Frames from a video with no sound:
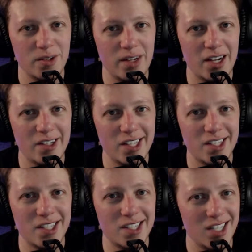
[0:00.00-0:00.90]
loadout
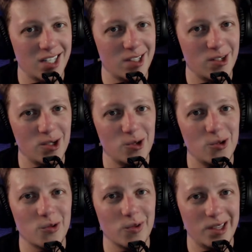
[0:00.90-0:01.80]
is in Season
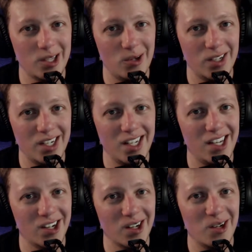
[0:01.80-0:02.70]
2 Reloaded
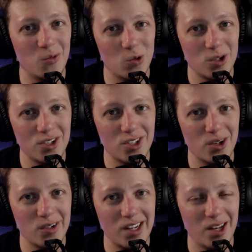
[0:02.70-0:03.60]
here in
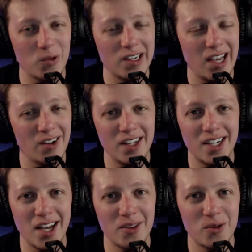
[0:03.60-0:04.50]
Warzone, and we're counting
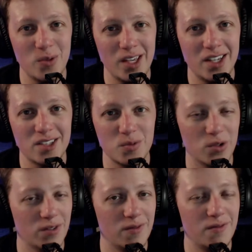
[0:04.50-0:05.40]
down the weeks.
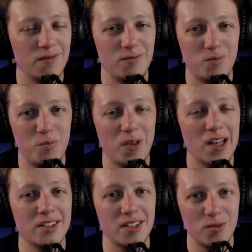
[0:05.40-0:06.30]
We're
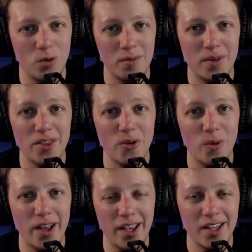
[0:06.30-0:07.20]
less than 1 month
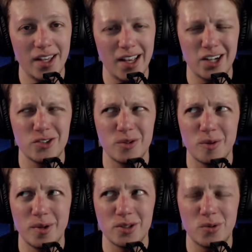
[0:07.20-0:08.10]
away. Actually, we're
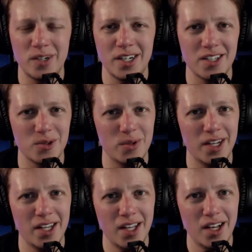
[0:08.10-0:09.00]
about 20 days away